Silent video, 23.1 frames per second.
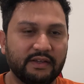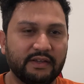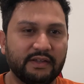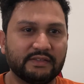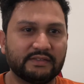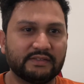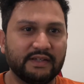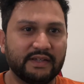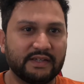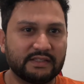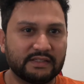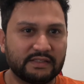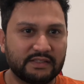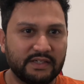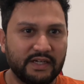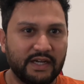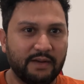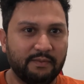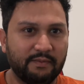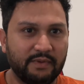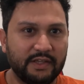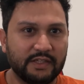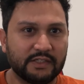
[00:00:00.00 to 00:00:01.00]
is
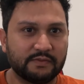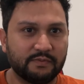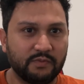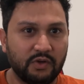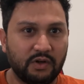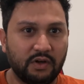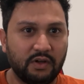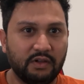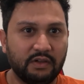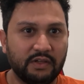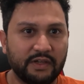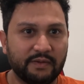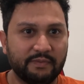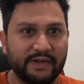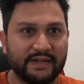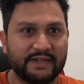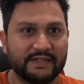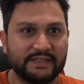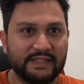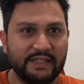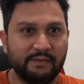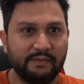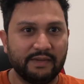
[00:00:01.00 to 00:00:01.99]
extremely small. It
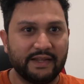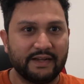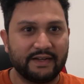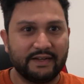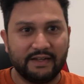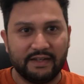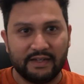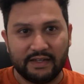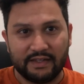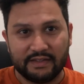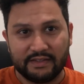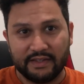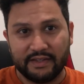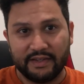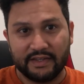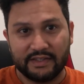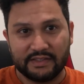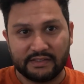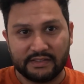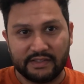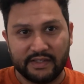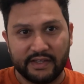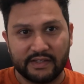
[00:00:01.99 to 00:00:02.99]
might seem like nothing
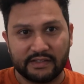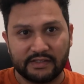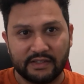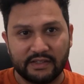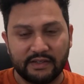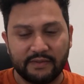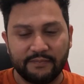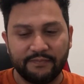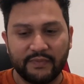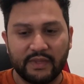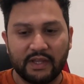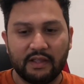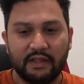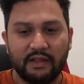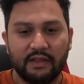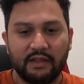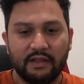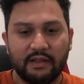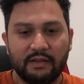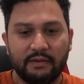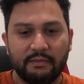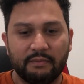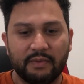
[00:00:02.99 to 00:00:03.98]
is changing,
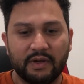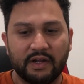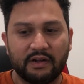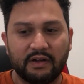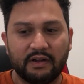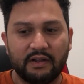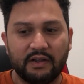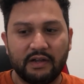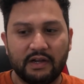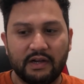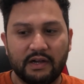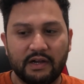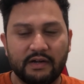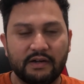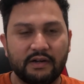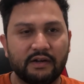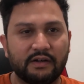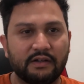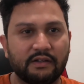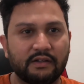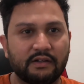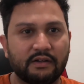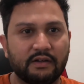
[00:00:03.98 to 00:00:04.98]
but under
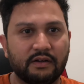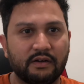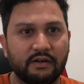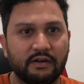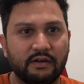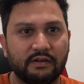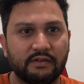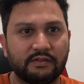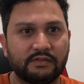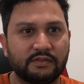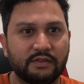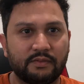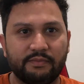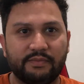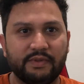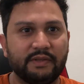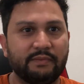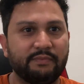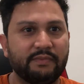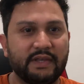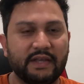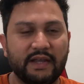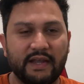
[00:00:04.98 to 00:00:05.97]
the curtains, or
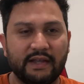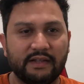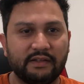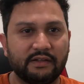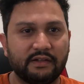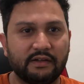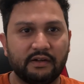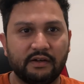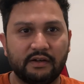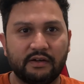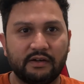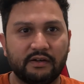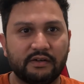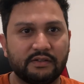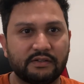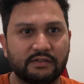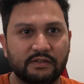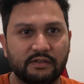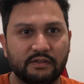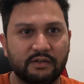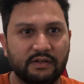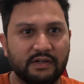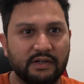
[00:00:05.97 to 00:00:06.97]
behind the curtains,
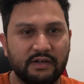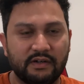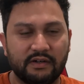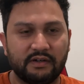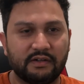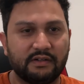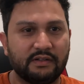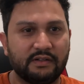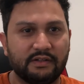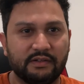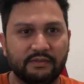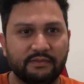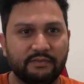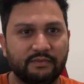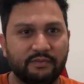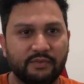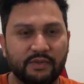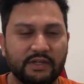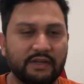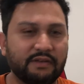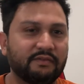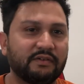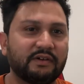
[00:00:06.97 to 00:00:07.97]
or under the
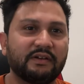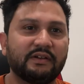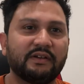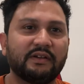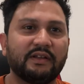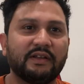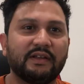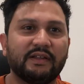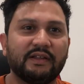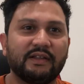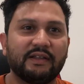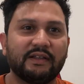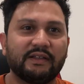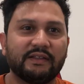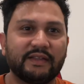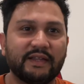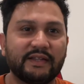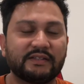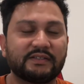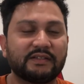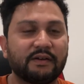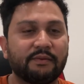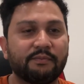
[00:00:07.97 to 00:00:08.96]
whatever,
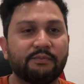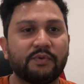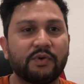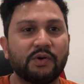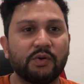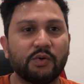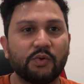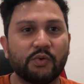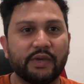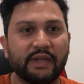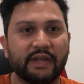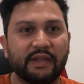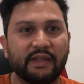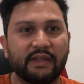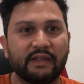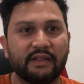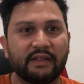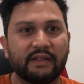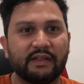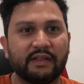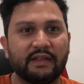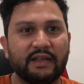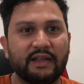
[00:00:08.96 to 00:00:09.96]
things are
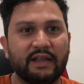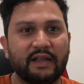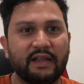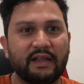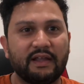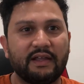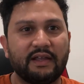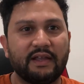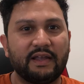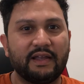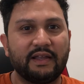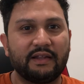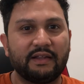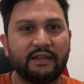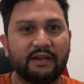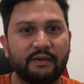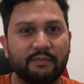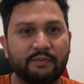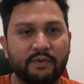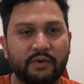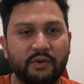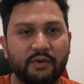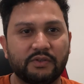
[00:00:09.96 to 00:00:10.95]
brewing, and they're
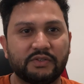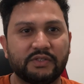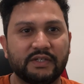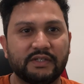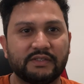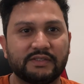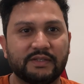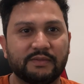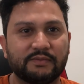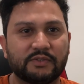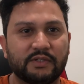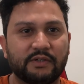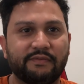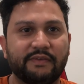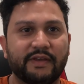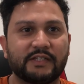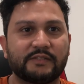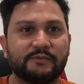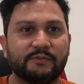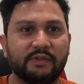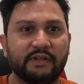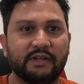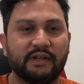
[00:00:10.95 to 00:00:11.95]
approaching some sort of
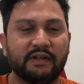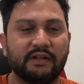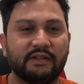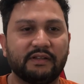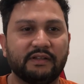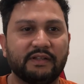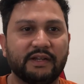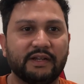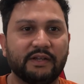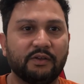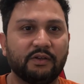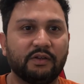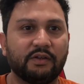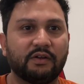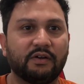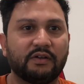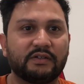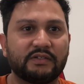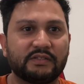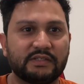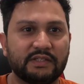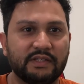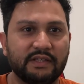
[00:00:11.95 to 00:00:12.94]
exponent that you
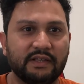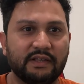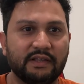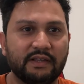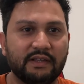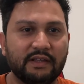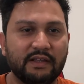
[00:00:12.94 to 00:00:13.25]
cannot see.